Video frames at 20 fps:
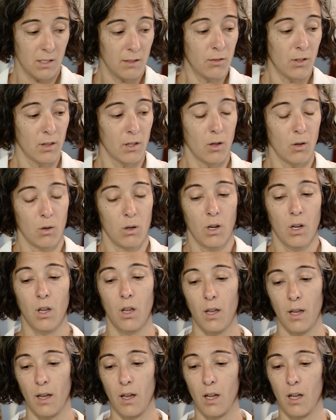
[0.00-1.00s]
even though
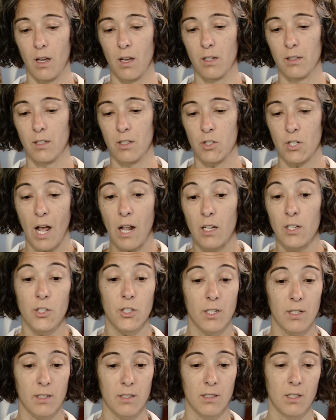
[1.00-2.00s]
the
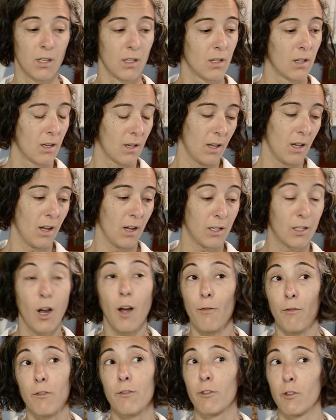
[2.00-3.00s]
challenges
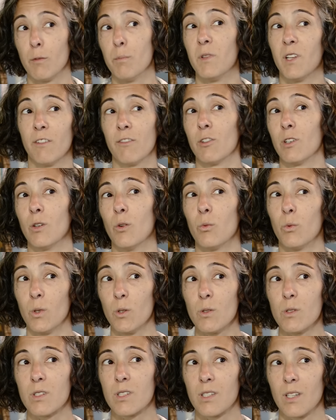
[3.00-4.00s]
come from different
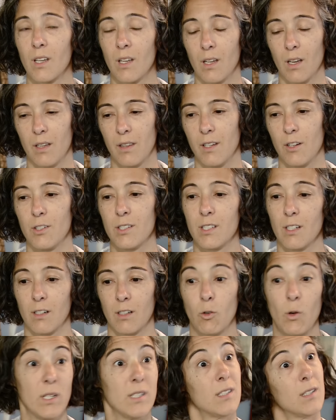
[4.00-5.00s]
roots, they're still quite